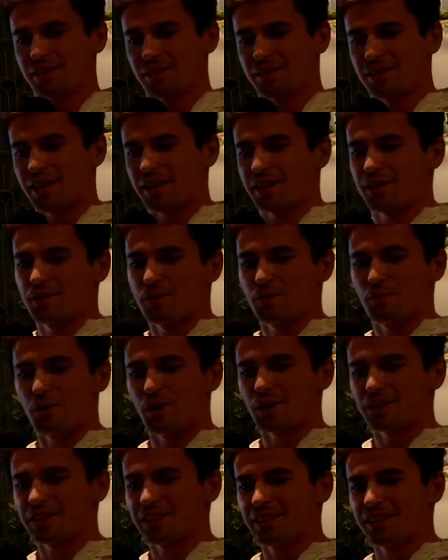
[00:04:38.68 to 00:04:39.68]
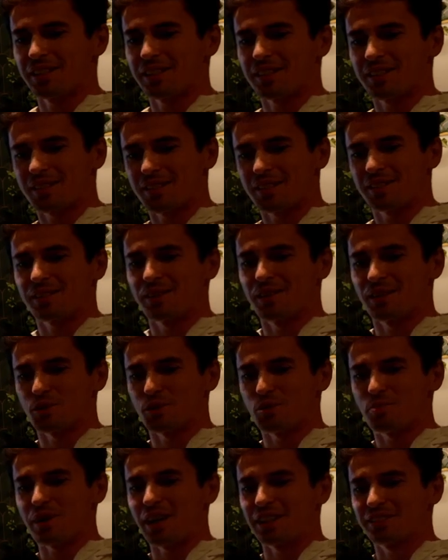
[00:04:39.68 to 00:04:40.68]
like, what is
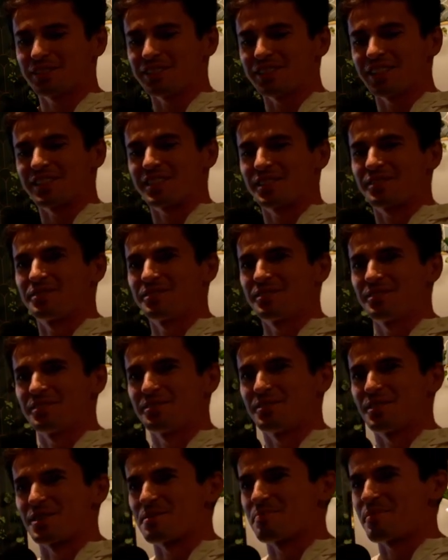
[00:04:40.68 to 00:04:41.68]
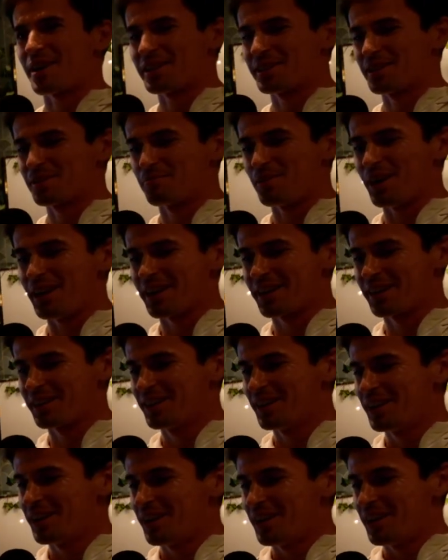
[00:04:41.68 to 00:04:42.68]
Ruby alternative for binding
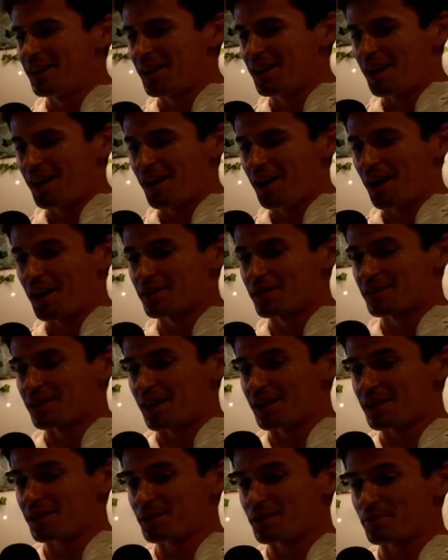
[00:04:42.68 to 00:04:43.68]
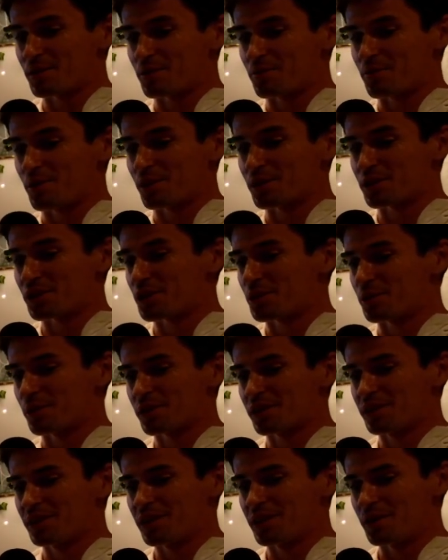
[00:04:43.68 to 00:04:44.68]
pi? And the answer was
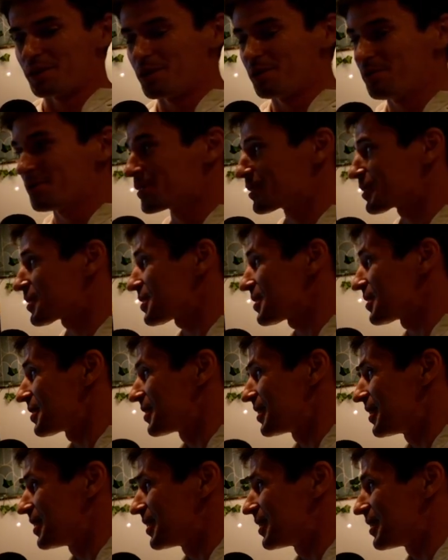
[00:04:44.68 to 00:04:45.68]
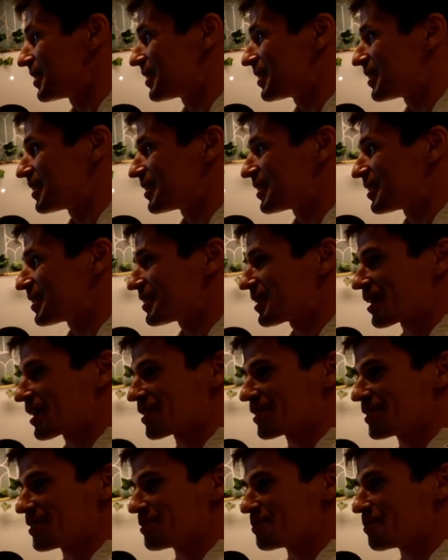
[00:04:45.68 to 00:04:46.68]
shockingly obvious.
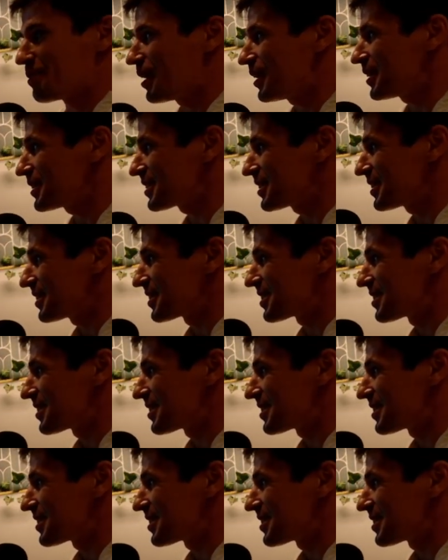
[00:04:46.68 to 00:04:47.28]
Like, what?